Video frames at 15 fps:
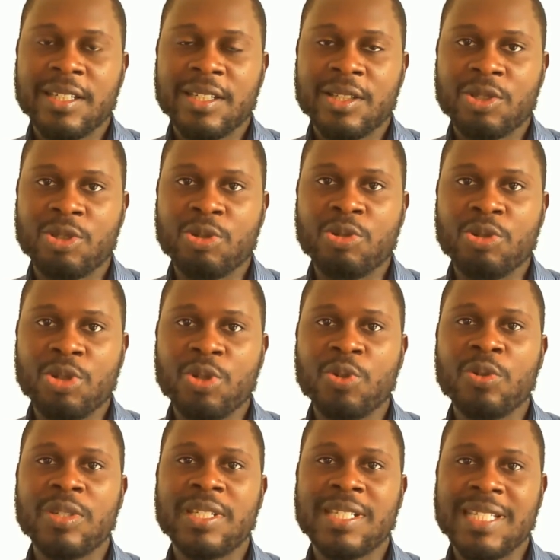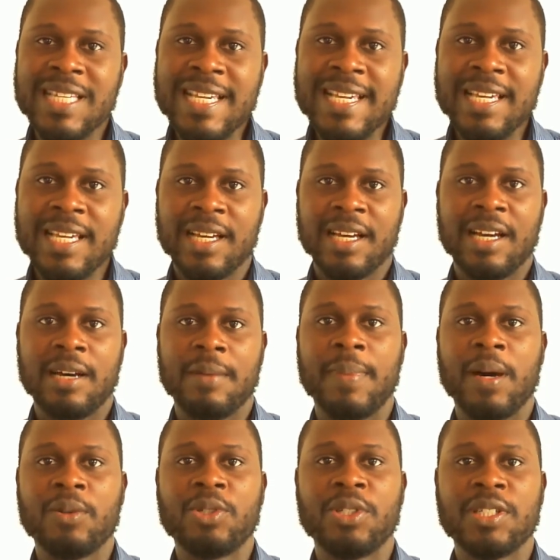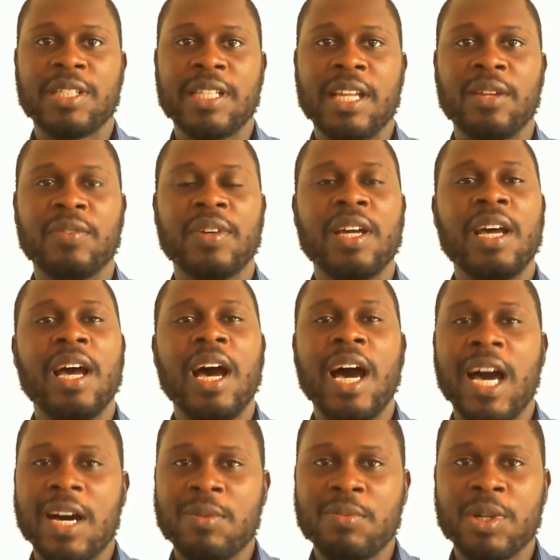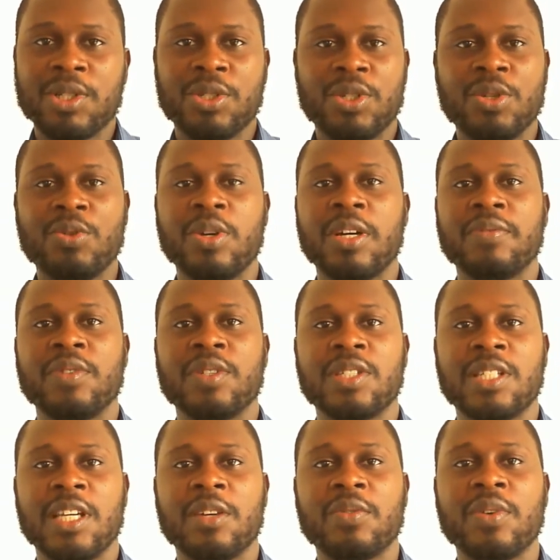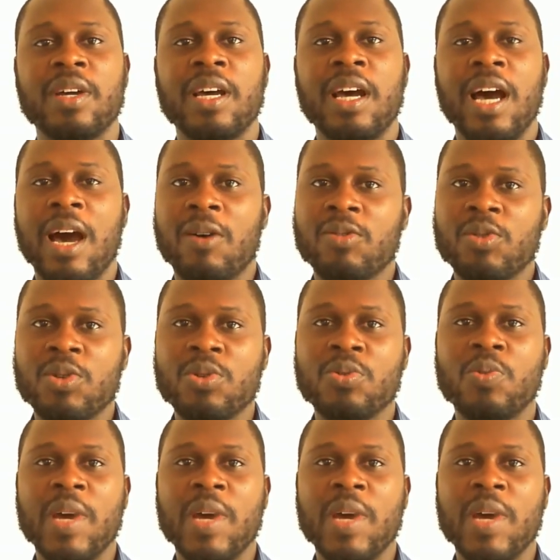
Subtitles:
do you see about yourself? How much do you love yourself? How do you weigh